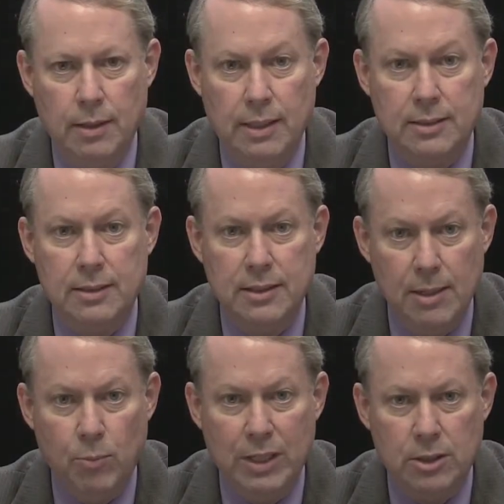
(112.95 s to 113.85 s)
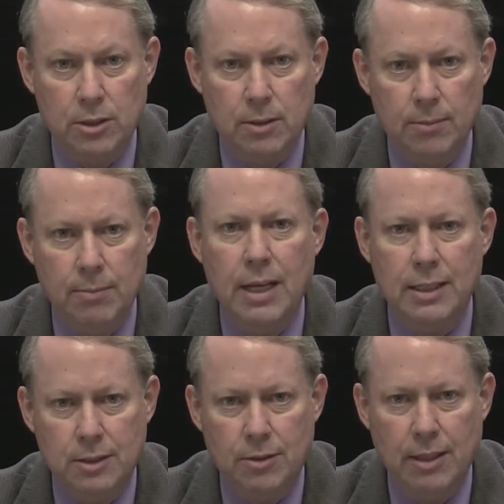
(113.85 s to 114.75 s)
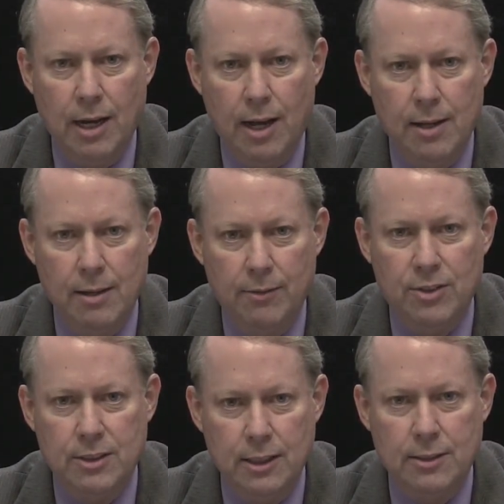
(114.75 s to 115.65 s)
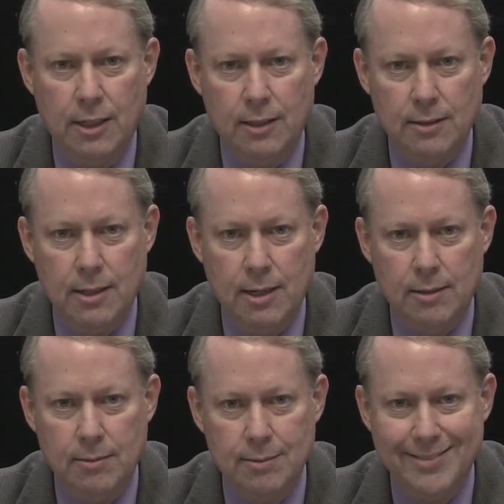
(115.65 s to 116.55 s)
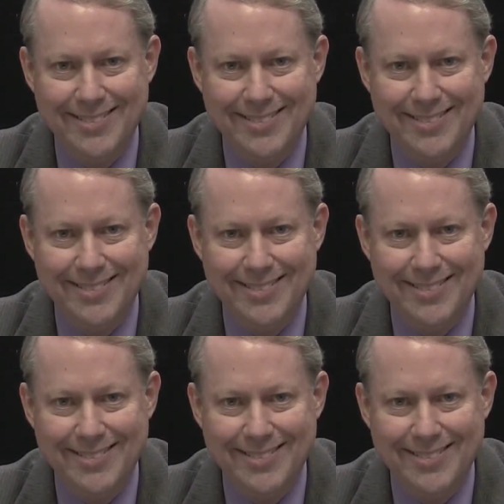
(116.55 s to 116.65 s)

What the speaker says: This is Tim Rencher, the history guy, for CJ Online.